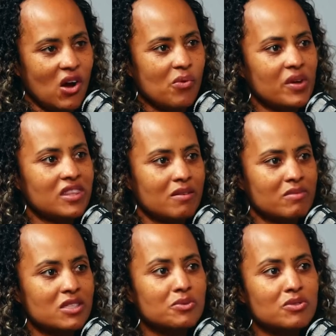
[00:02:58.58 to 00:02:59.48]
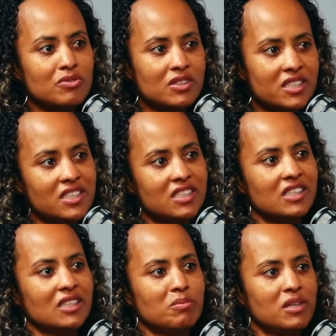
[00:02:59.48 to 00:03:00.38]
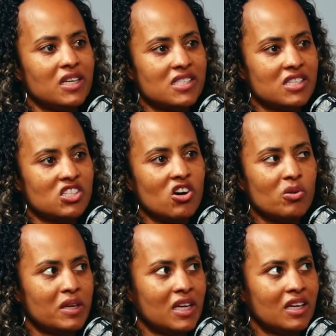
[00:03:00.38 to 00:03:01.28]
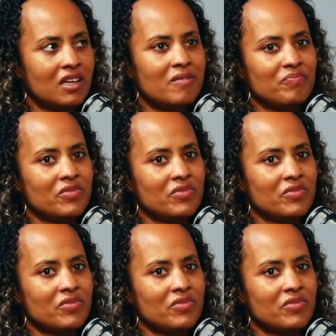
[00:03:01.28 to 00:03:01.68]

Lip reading: going with them, this was really good because it told me,